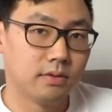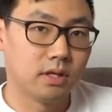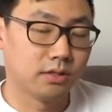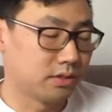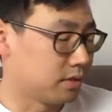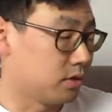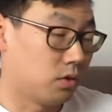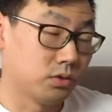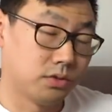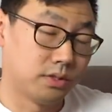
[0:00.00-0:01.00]
Now this is
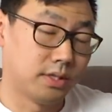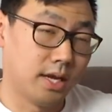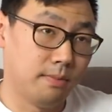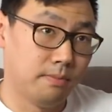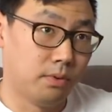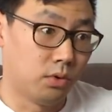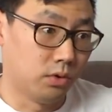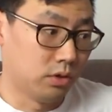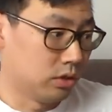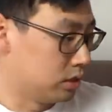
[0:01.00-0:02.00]
also the same
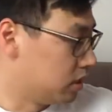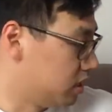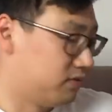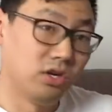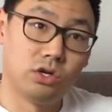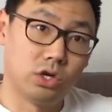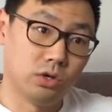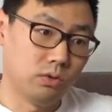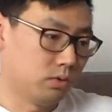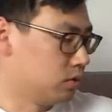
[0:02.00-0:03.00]
board, if you didn't know,